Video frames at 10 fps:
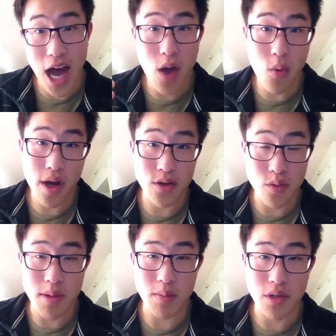I want to
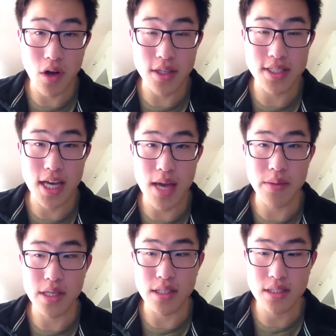remember all the time
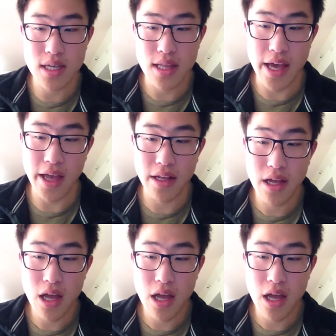is that